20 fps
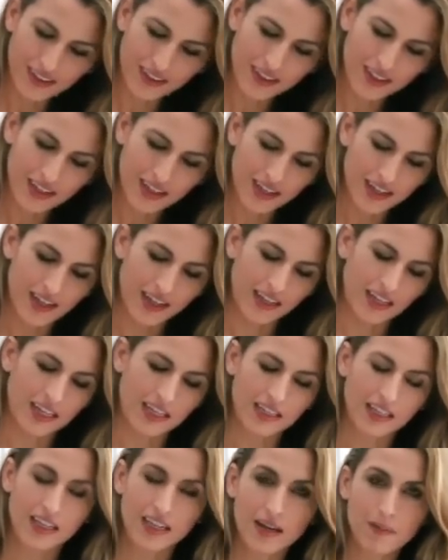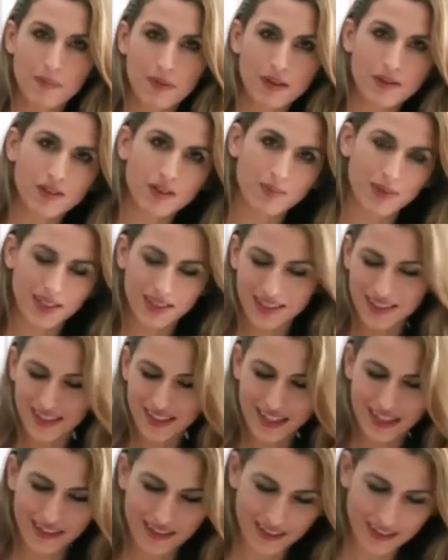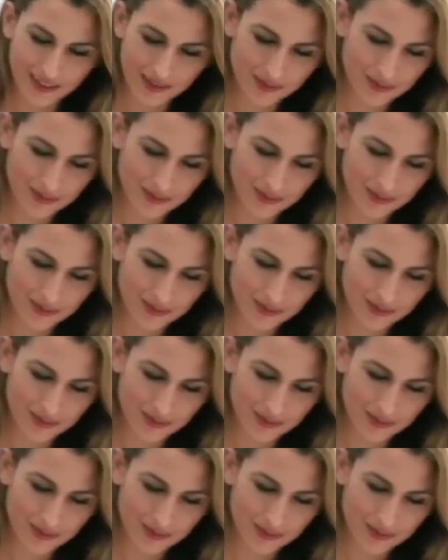I can clean up those messes later.